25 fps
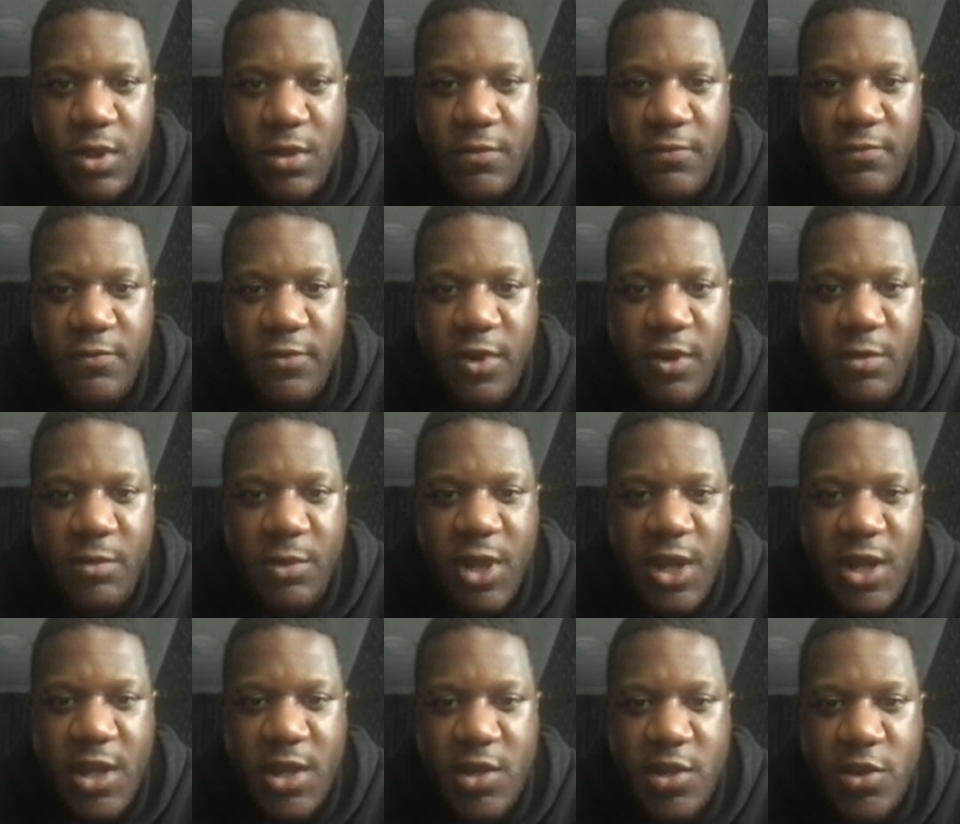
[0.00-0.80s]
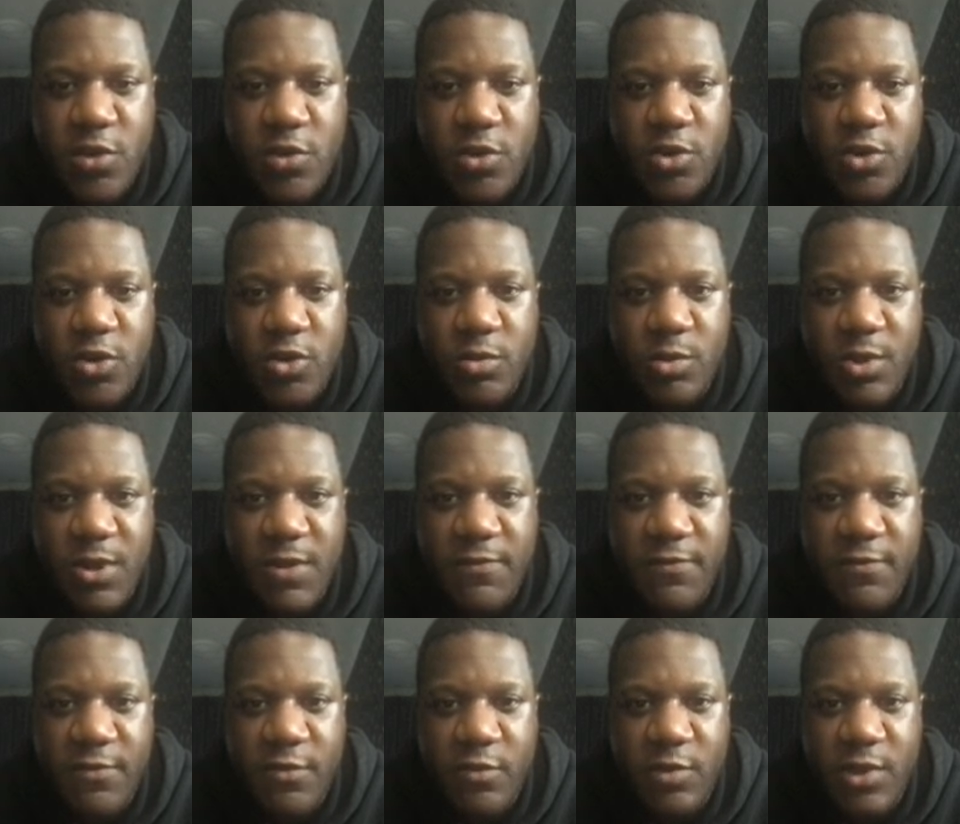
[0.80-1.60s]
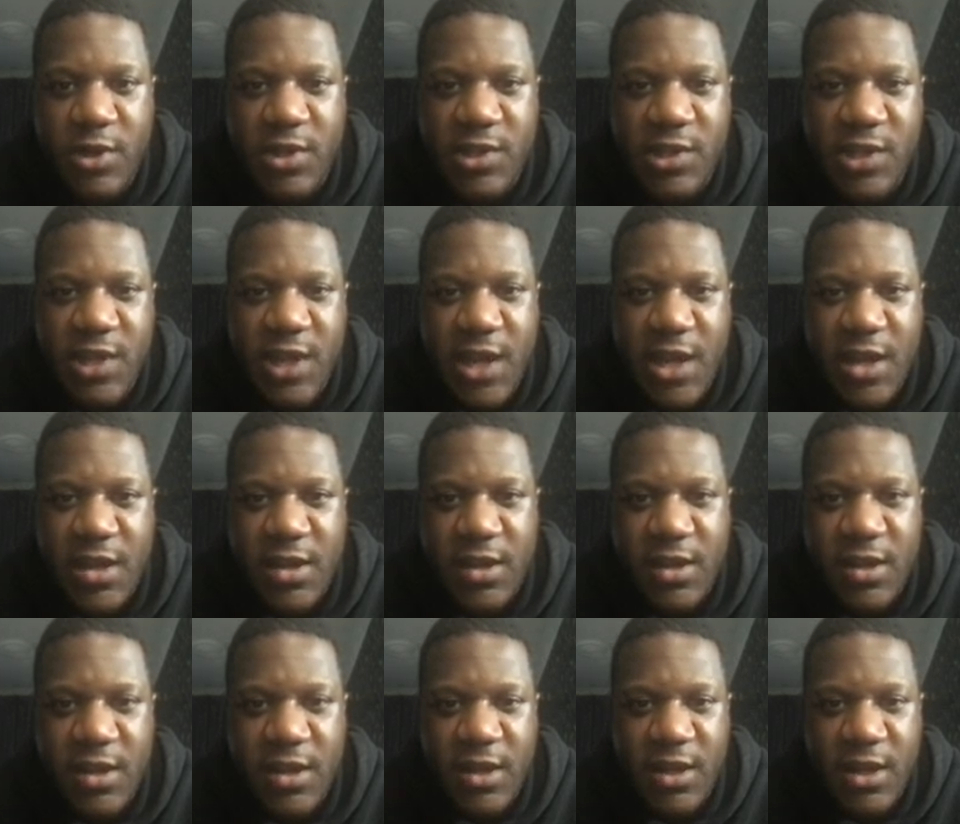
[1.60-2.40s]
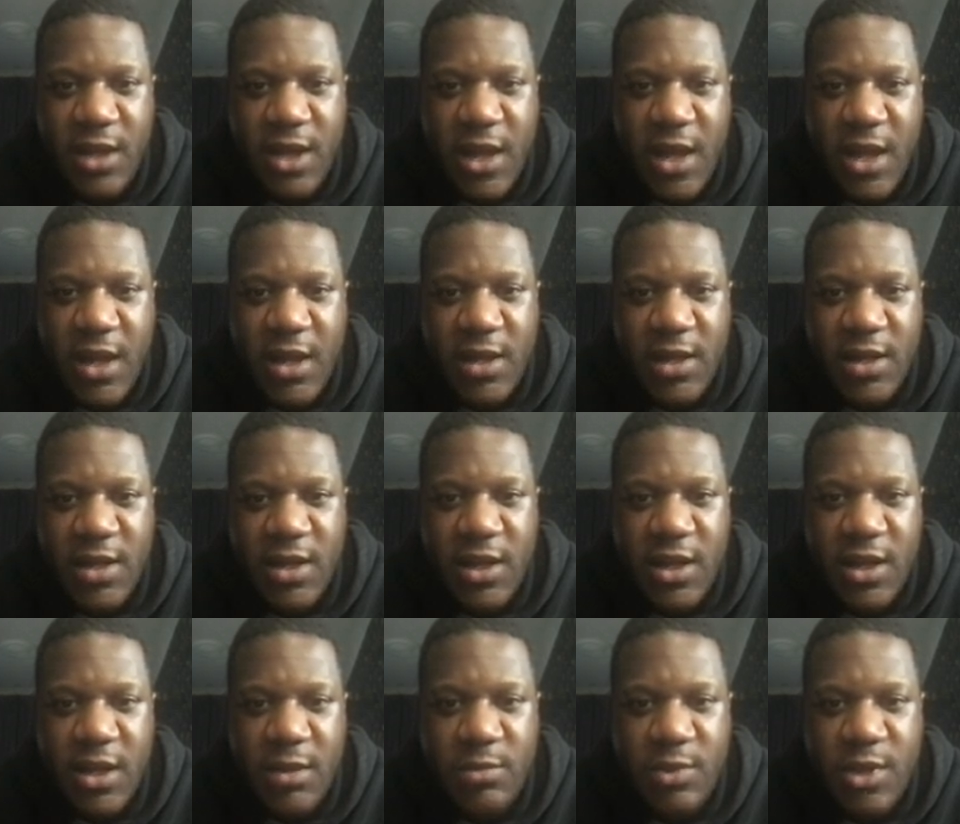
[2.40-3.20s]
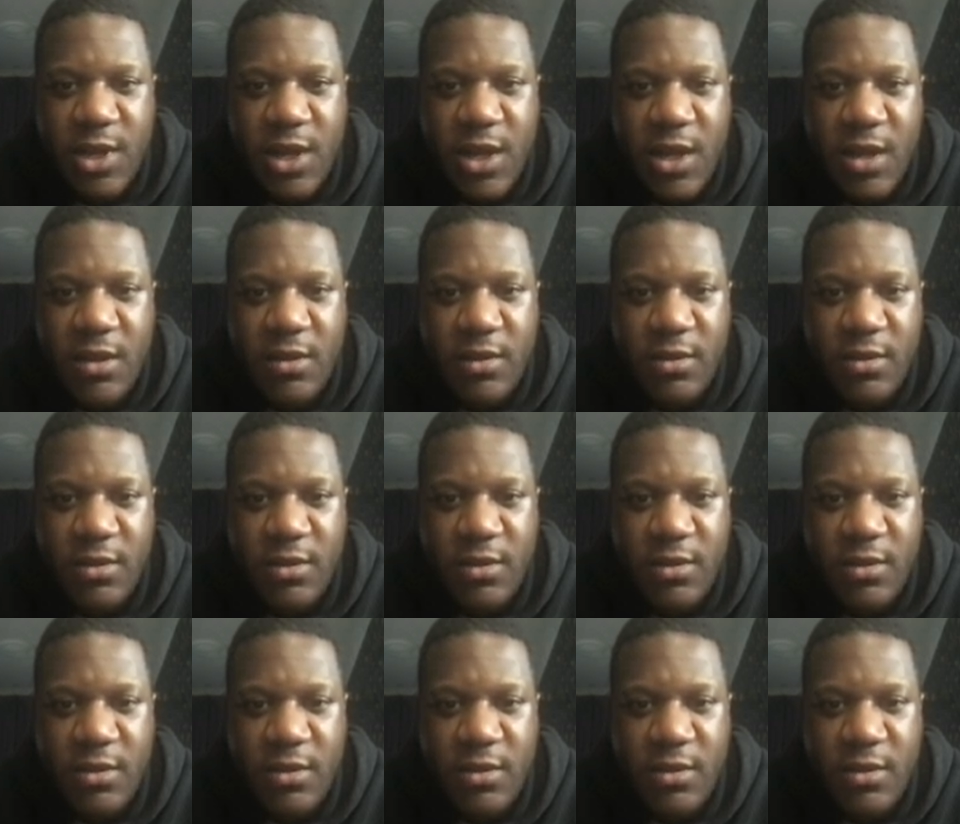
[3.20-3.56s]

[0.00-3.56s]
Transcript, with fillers: from a YouTube influencer, and um, yeah,